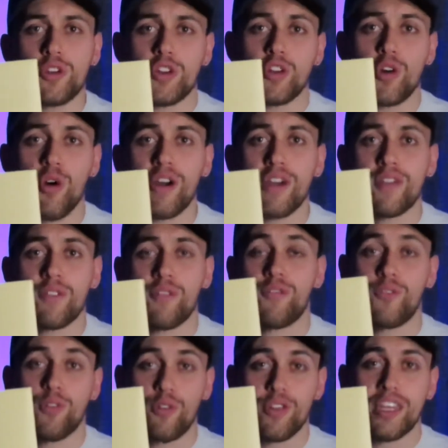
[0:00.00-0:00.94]
going
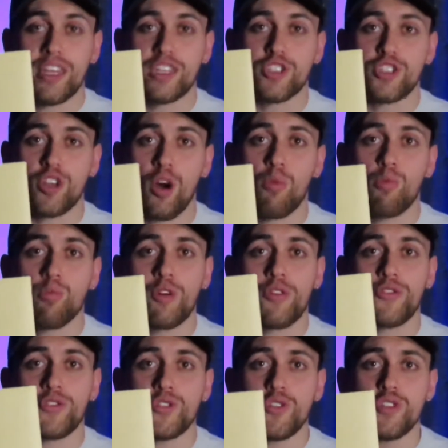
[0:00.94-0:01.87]
for that shot
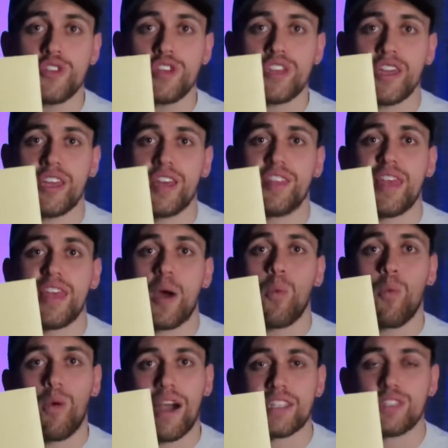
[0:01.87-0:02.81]
with Union and that
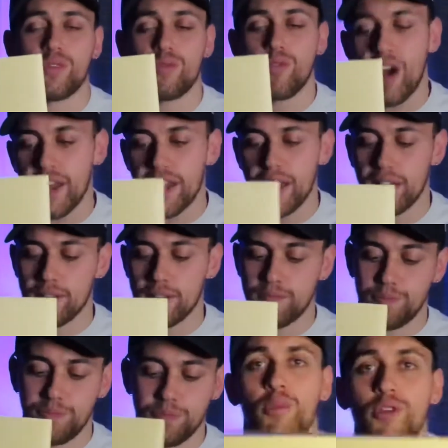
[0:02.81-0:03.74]
white writing.
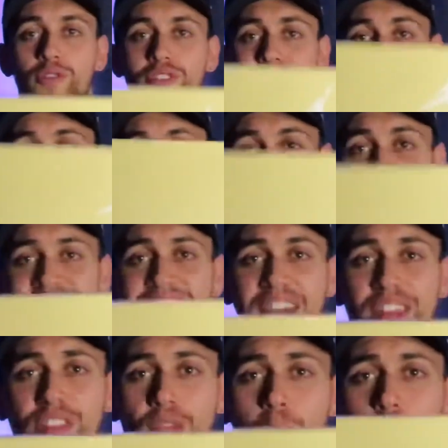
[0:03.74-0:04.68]
Moving to the
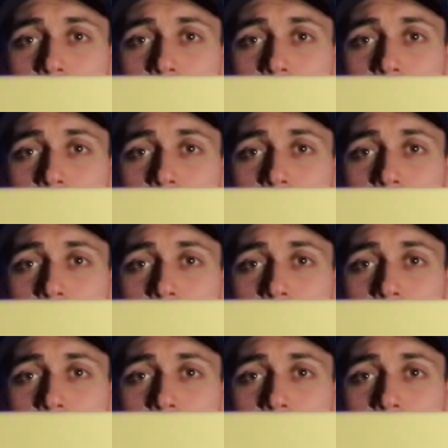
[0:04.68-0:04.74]
side of the